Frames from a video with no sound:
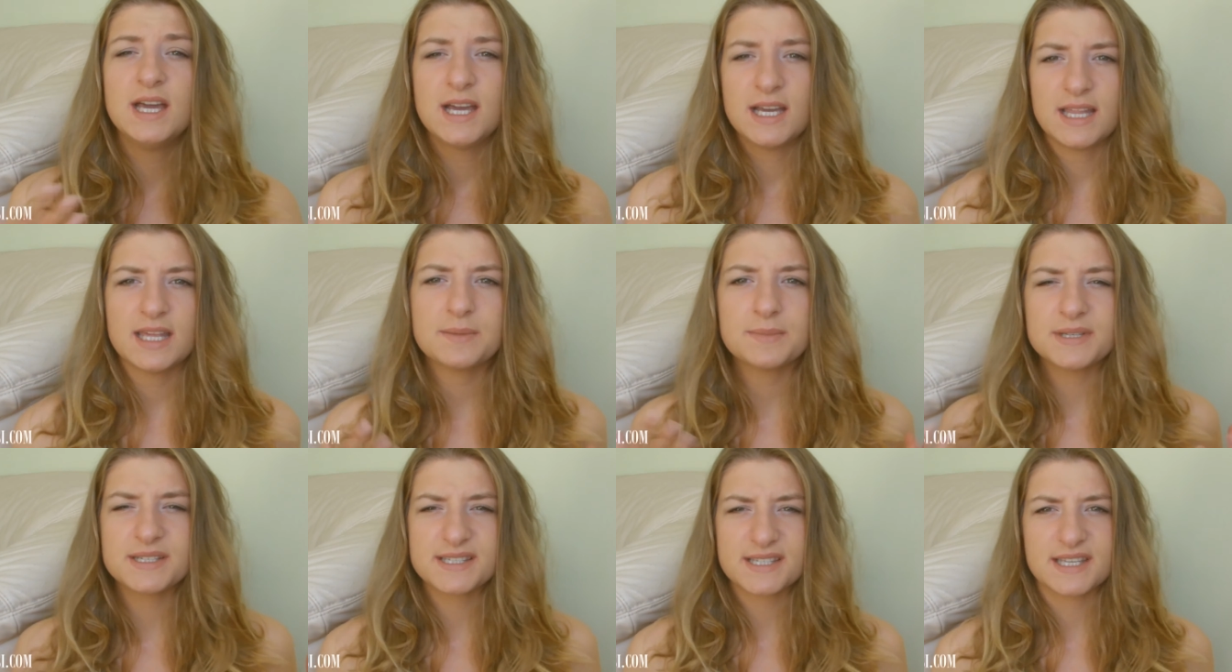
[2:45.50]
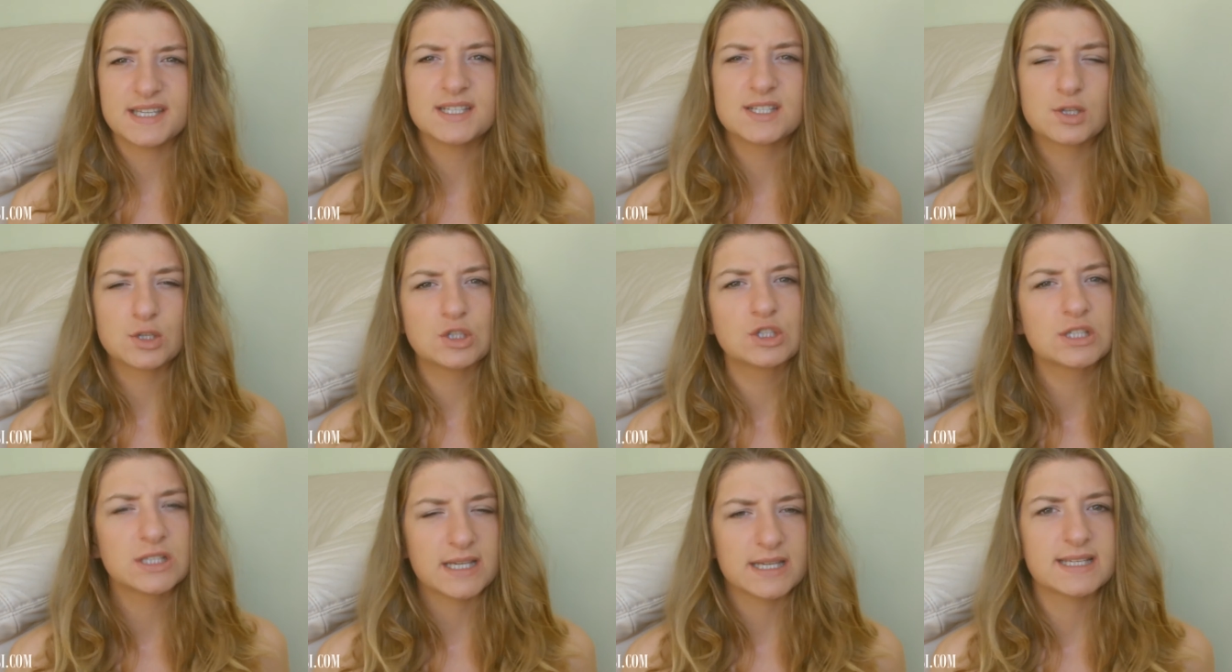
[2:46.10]
my skin to
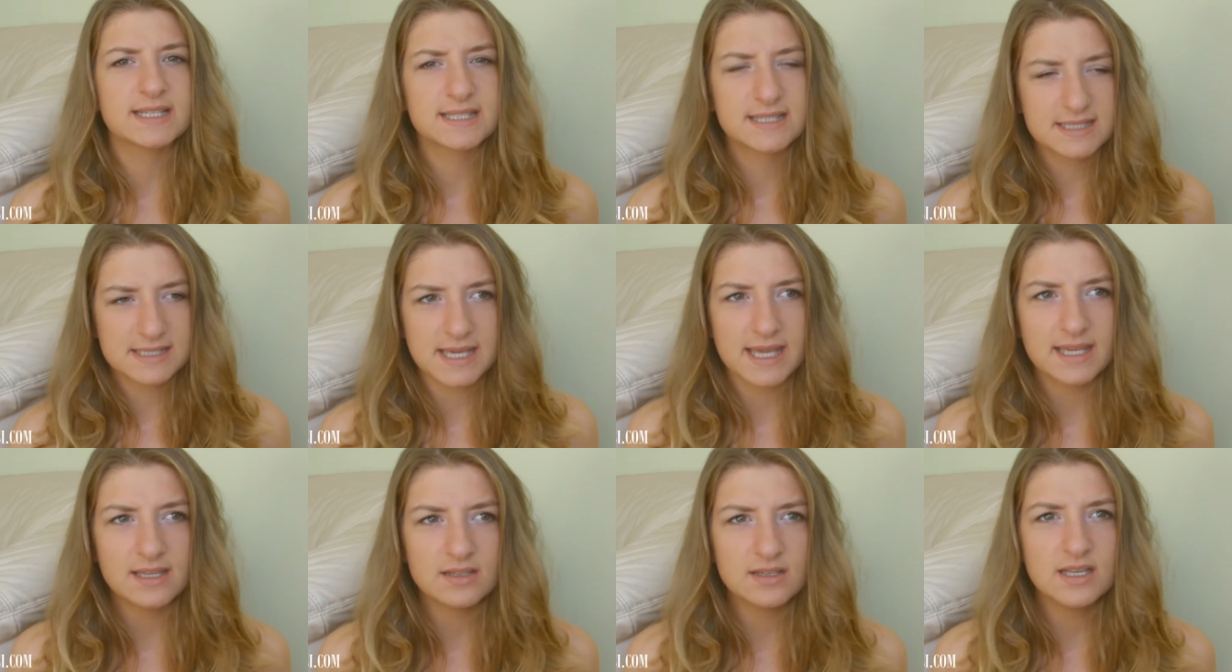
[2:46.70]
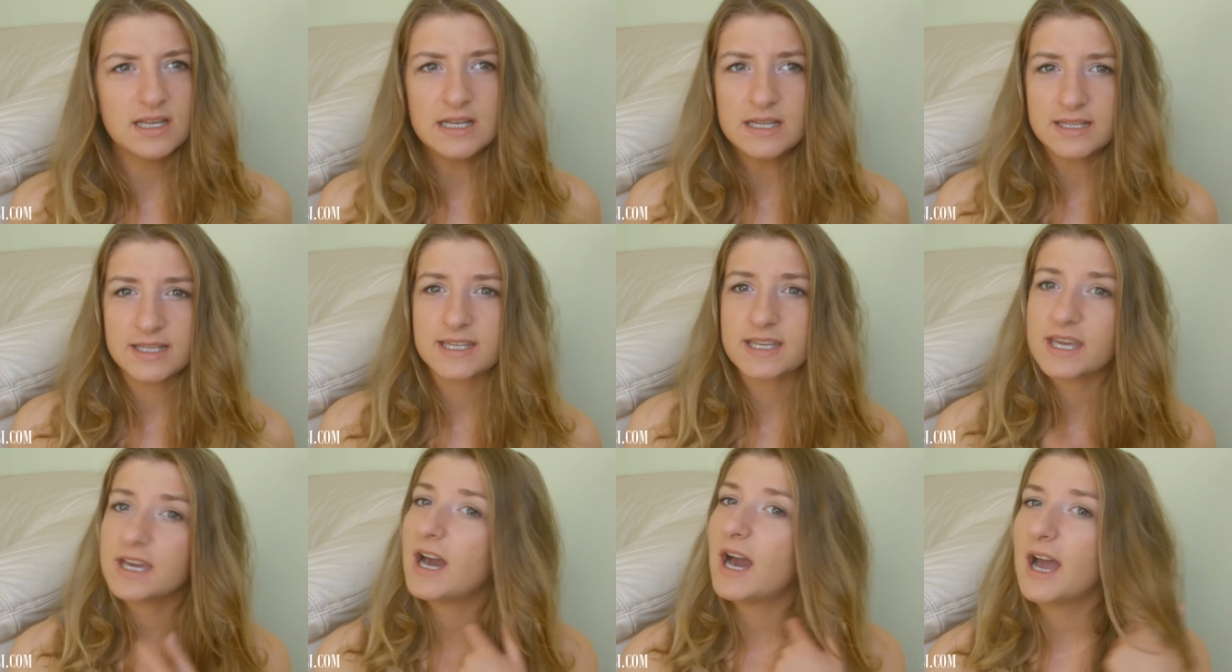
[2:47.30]
look like skin.
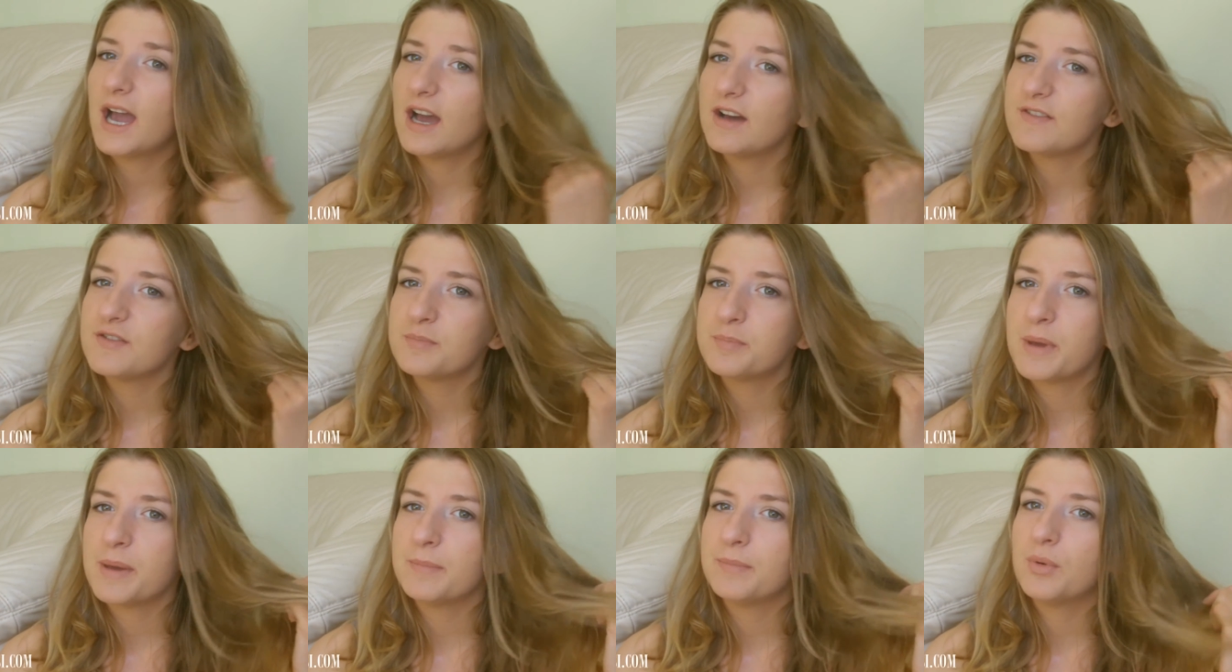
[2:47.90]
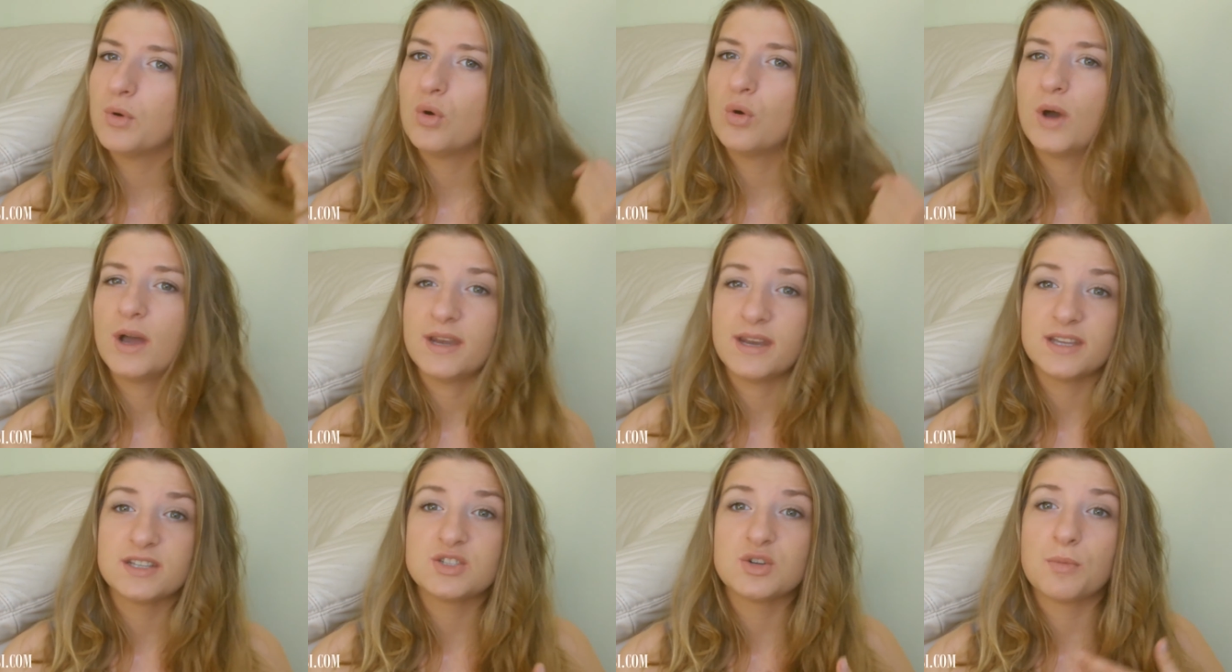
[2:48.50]
Like, I have a pimple
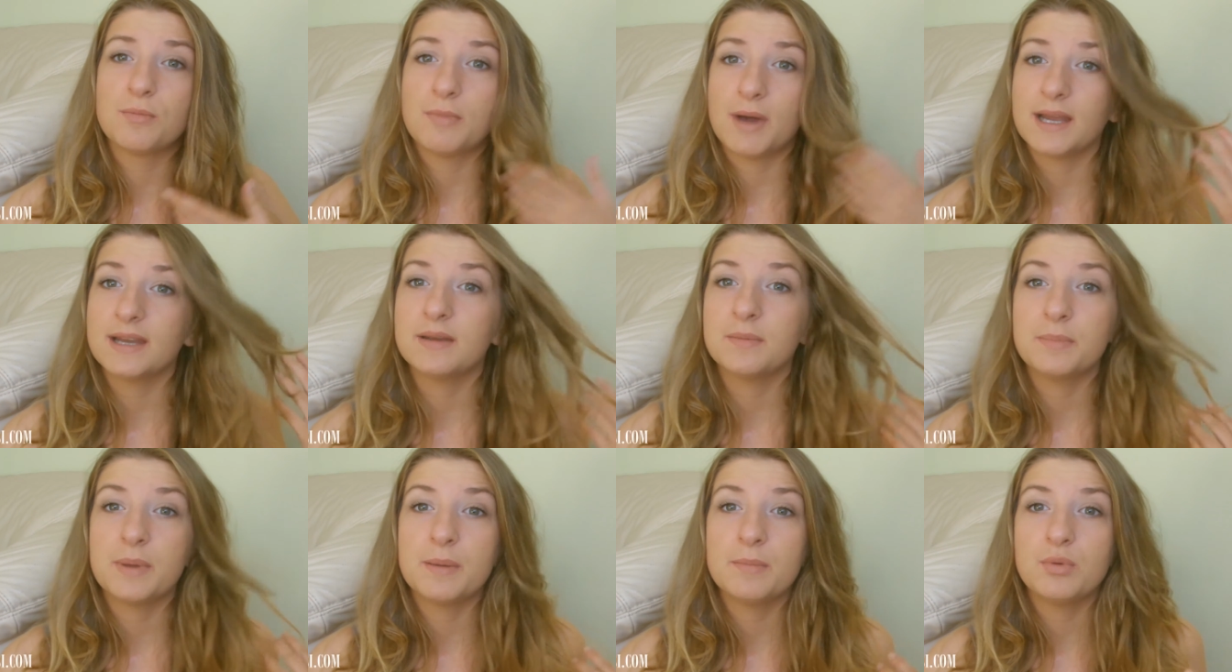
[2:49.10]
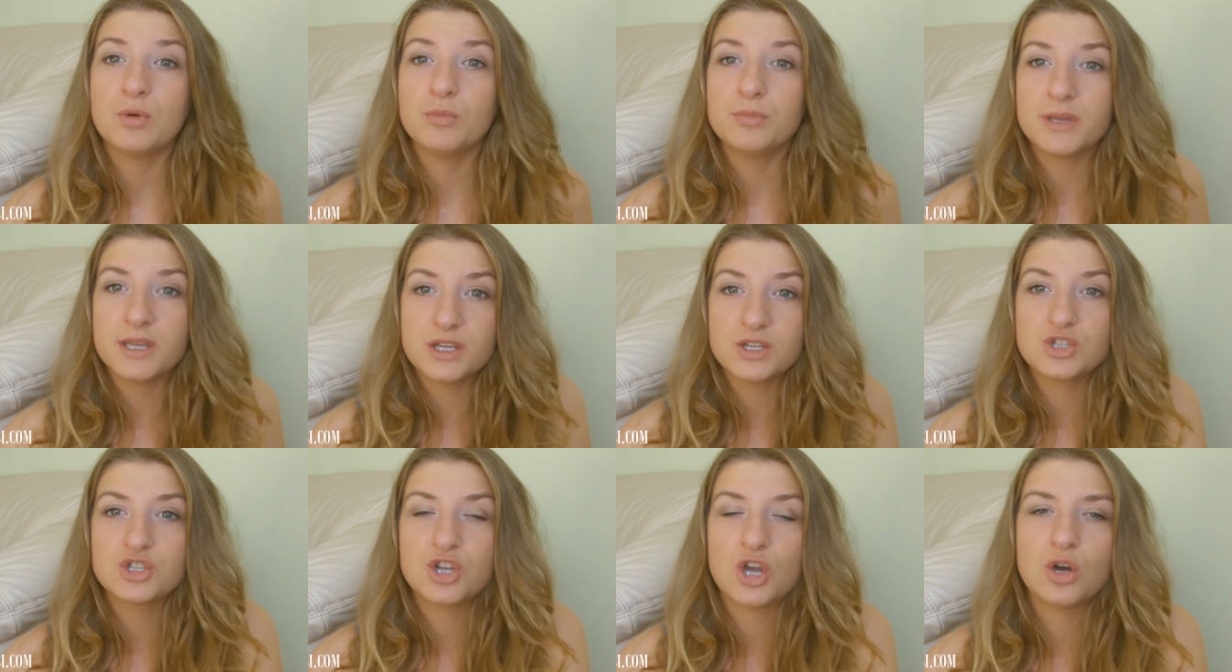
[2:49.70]
and I don't mind a pimple
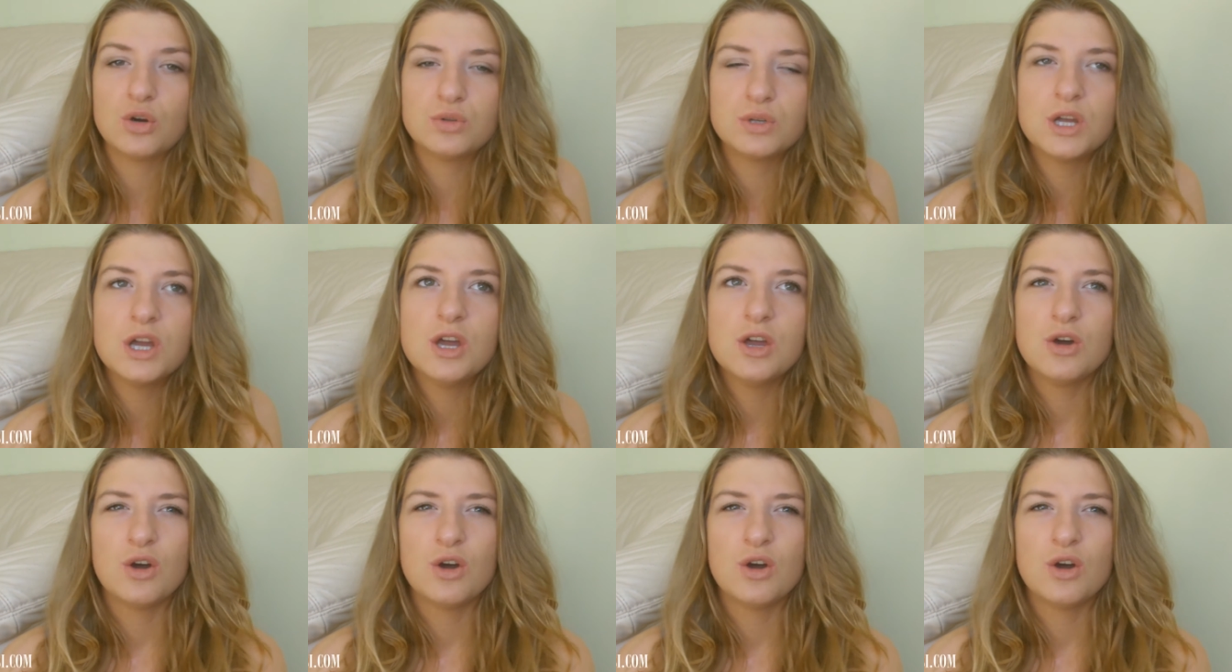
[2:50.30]
being shown.